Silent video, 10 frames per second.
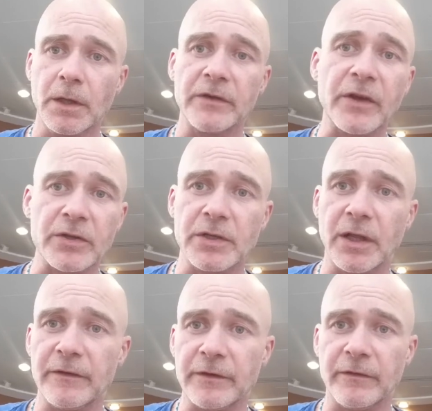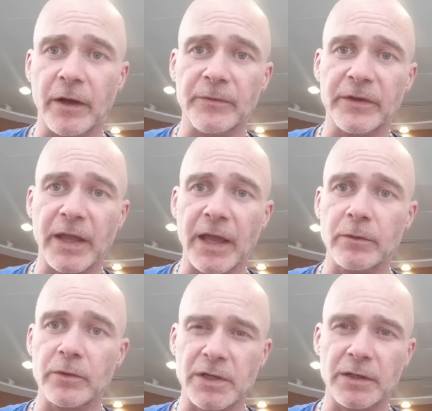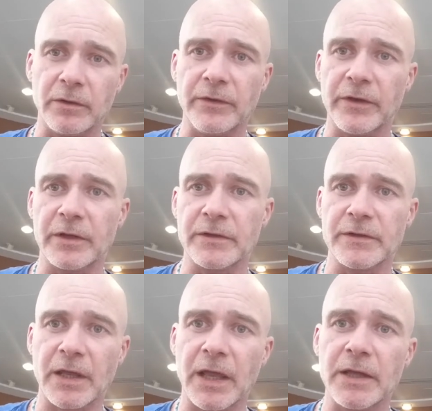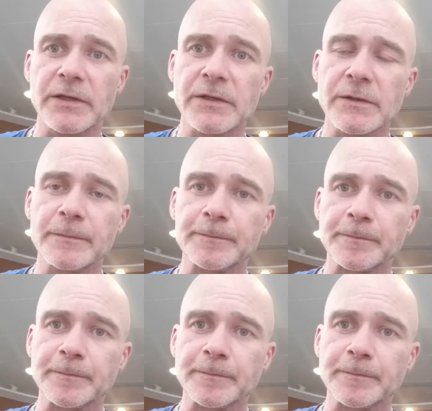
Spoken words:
intelligent life developed again, which I don't think is the case.